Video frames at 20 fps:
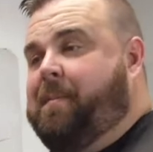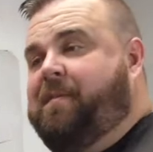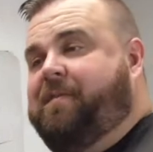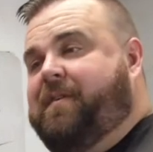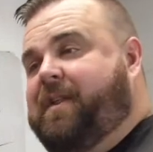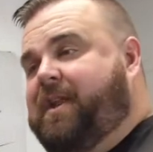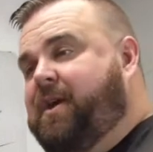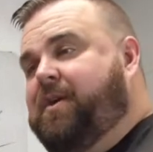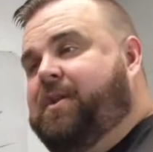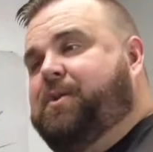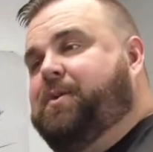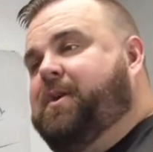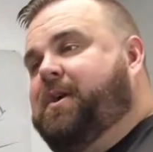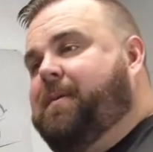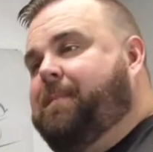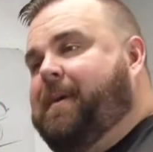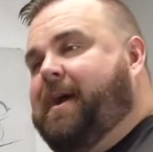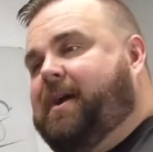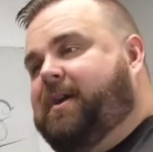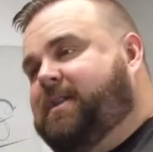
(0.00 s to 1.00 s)
a video and do a
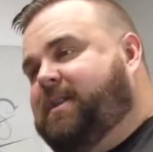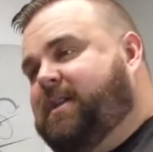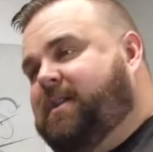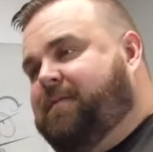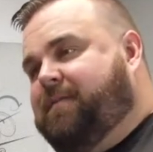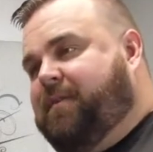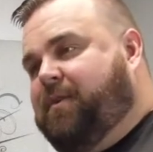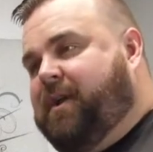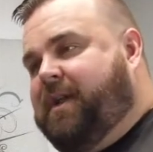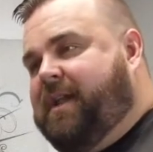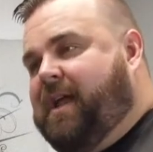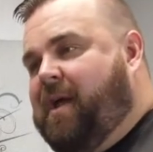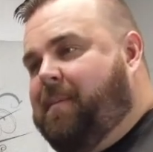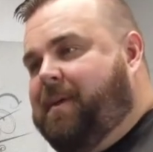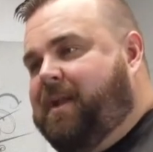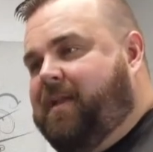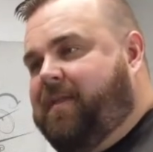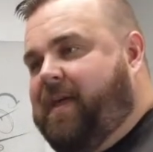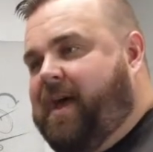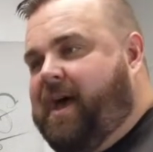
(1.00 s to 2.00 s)
comparison of Green
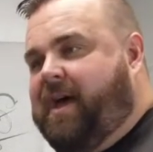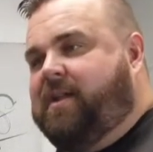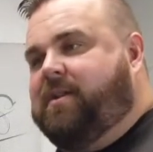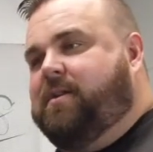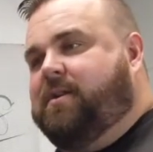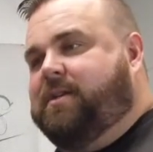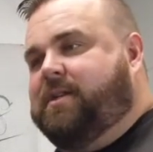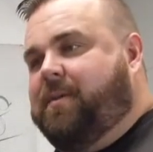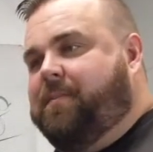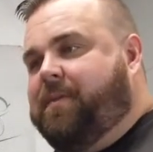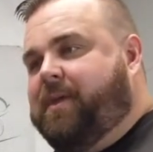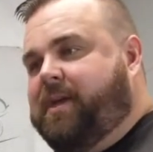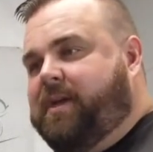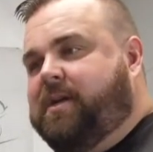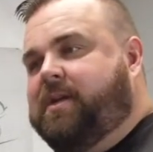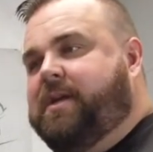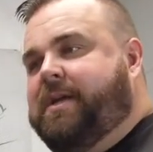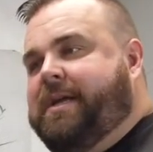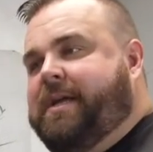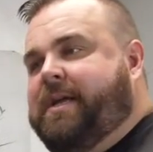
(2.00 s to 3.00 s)
Diamond and that or something.